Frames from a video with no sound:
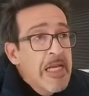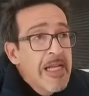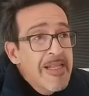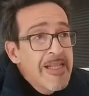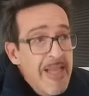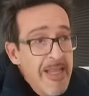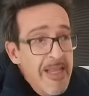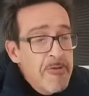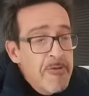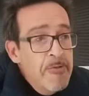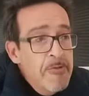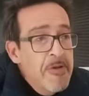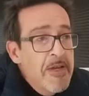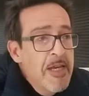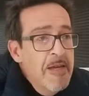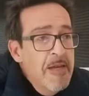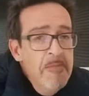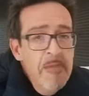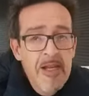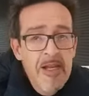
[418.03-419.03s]
they took
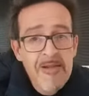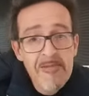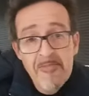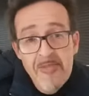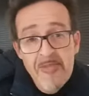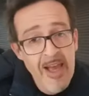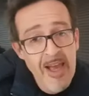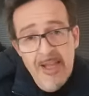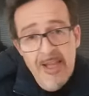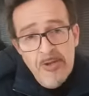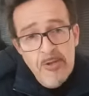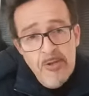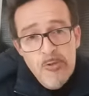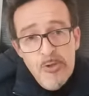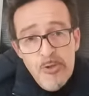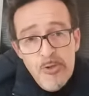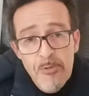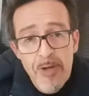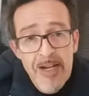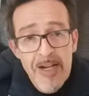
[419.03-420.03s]
him, and as
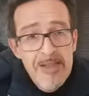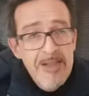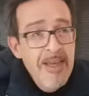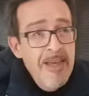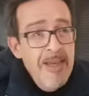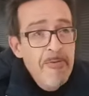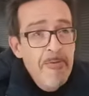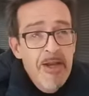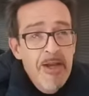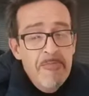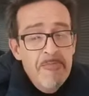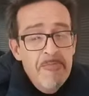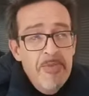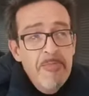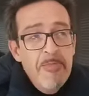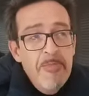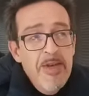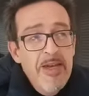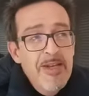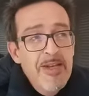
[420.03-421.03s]
usual they were
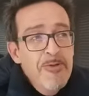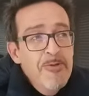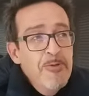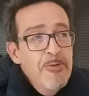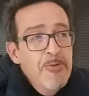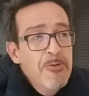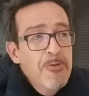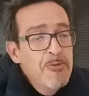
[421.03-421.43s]
prepared to